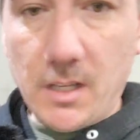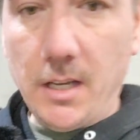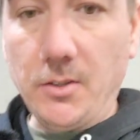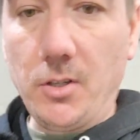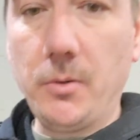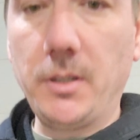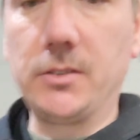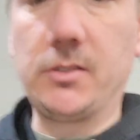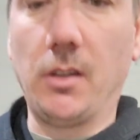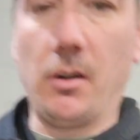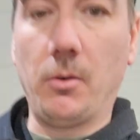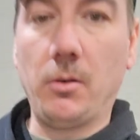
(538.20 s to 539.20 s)
in doing
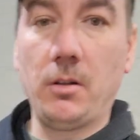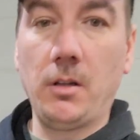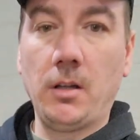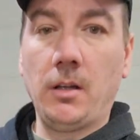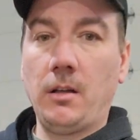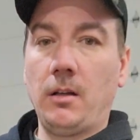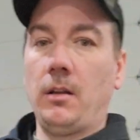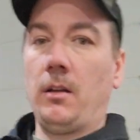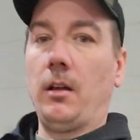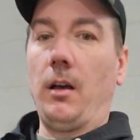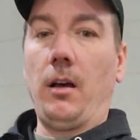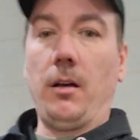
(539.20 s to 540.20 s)
so,
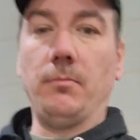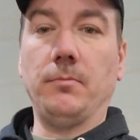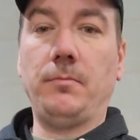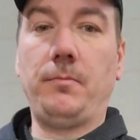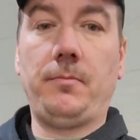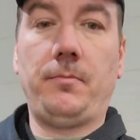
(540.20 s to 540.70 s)
um,